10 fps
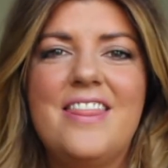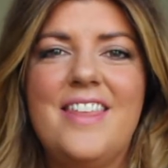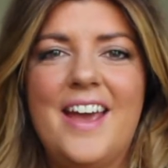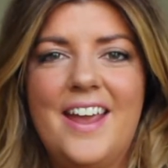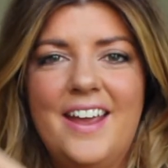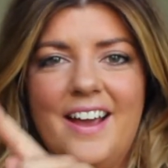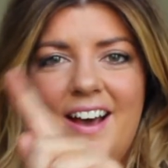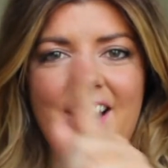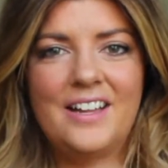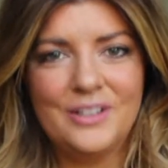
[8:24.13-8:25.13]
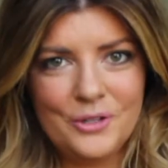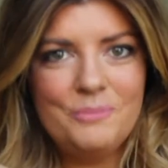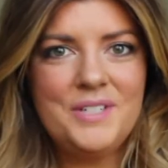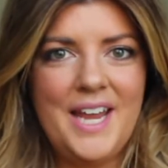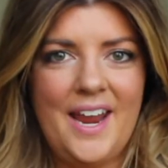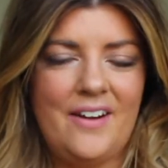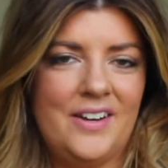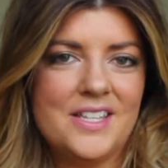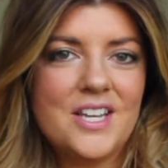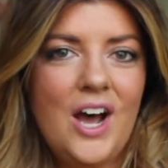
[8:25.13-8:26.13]
They are looped hair,
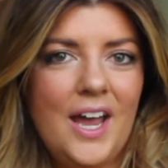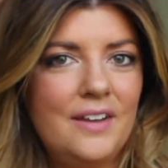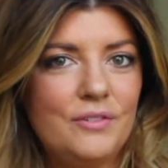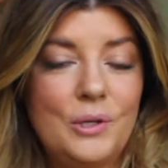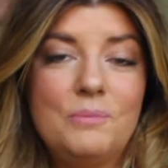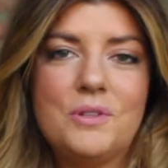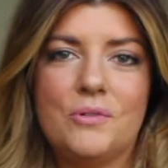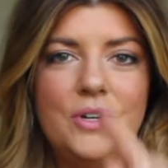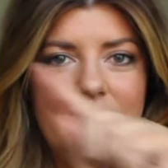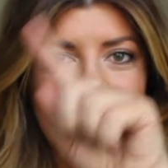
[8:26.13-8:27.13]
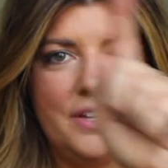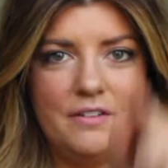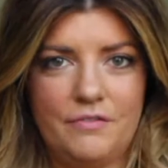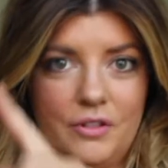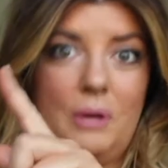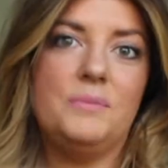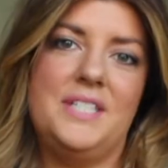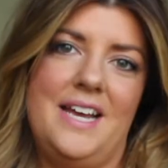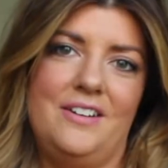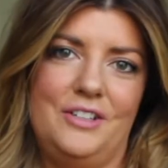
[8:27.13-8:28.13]
and it's kind of looped through enough that it flops
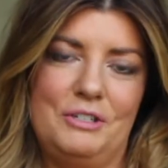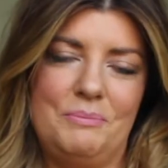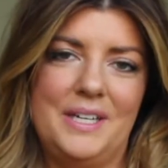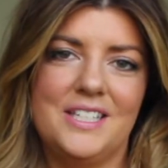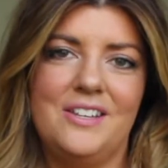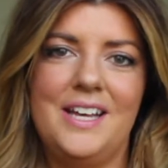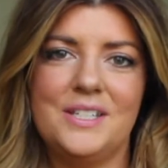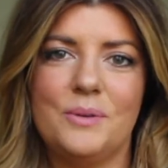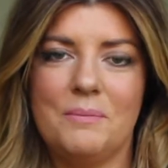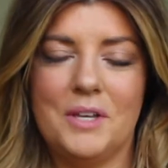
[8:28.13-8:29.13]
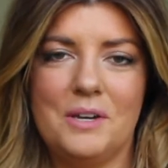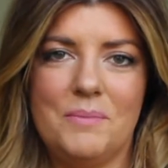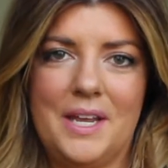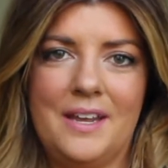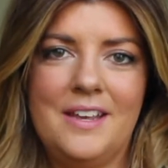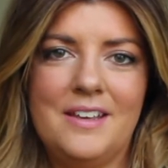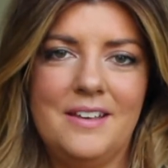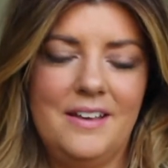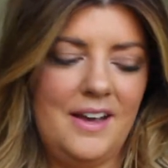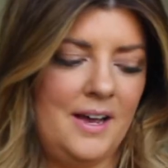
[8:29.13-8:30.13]
down a little bit. So that's what I'm going to be
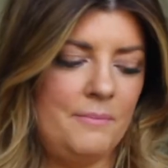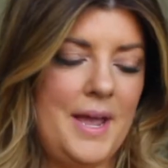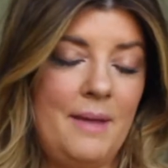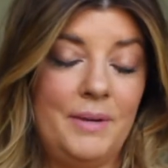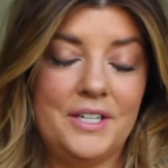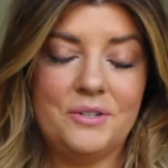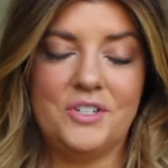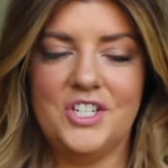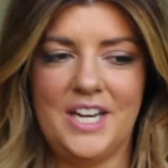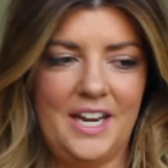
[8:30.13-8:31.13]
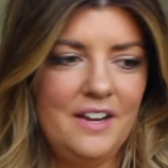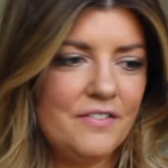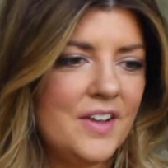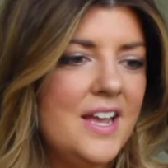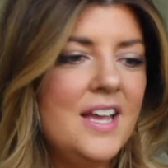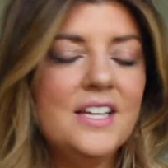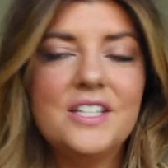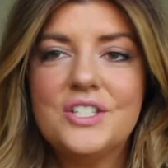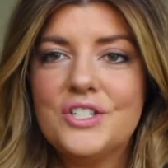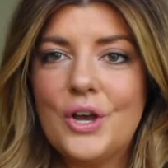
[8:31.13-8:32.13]
aiming to achieve.
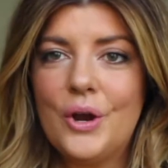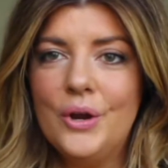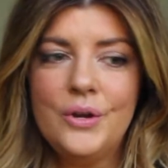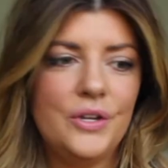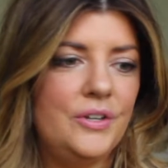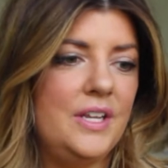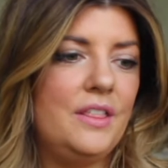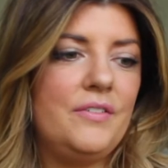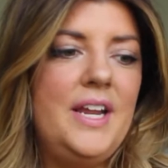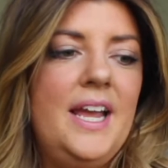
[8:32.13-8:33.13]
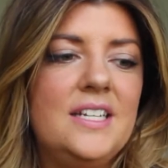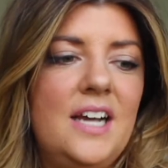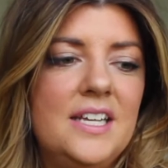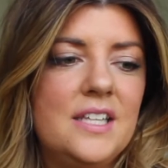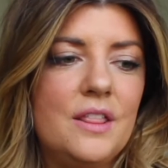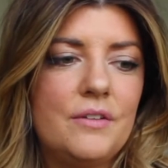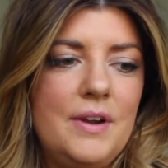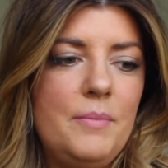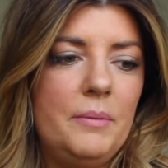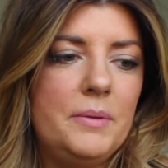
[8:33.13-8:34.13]
So you need 3 hair ties and
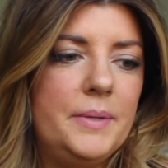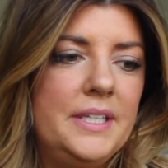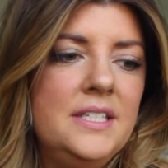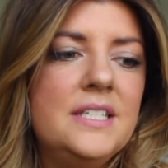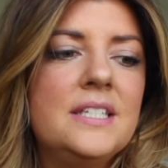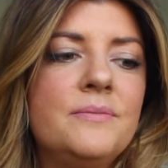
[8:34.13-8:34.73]
3 bobby pins.